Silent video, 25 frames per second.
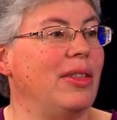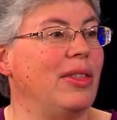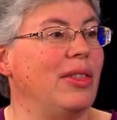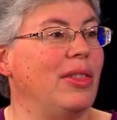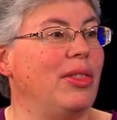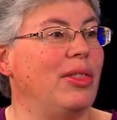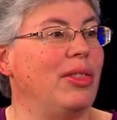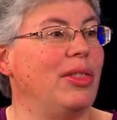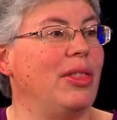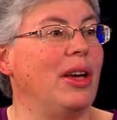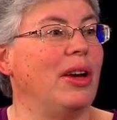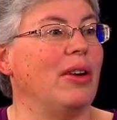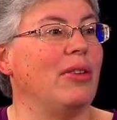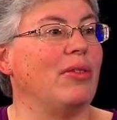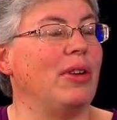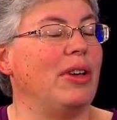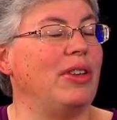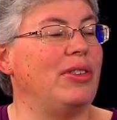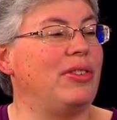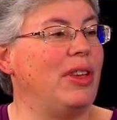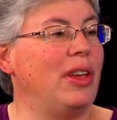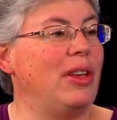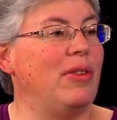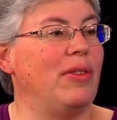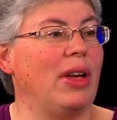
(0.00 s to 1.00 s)
they're
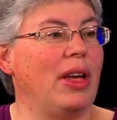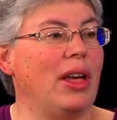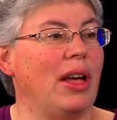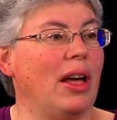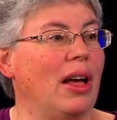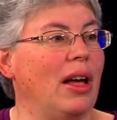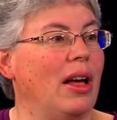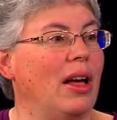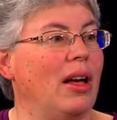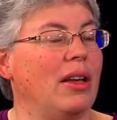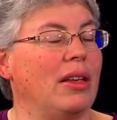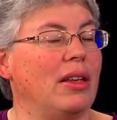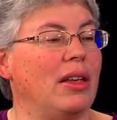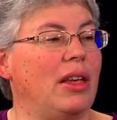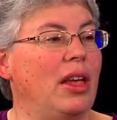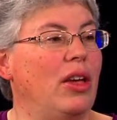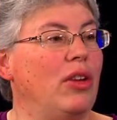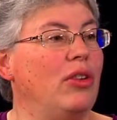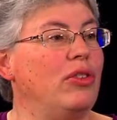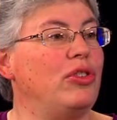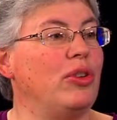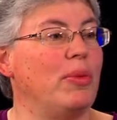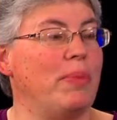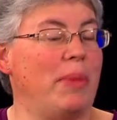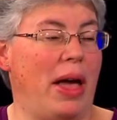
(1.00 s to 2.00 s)
receiving uh,
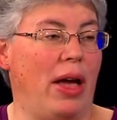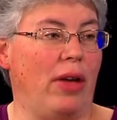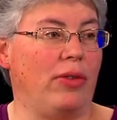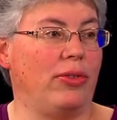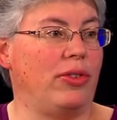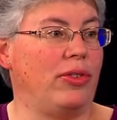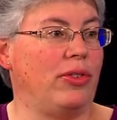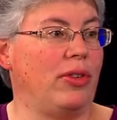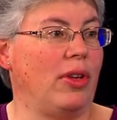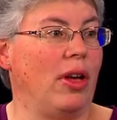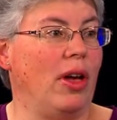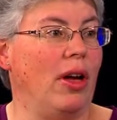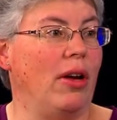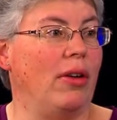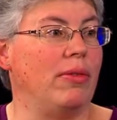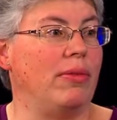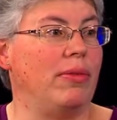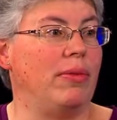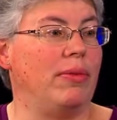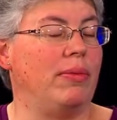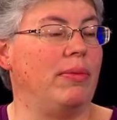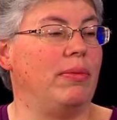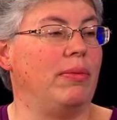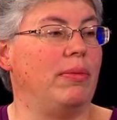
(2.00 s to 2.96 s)
huge amounts of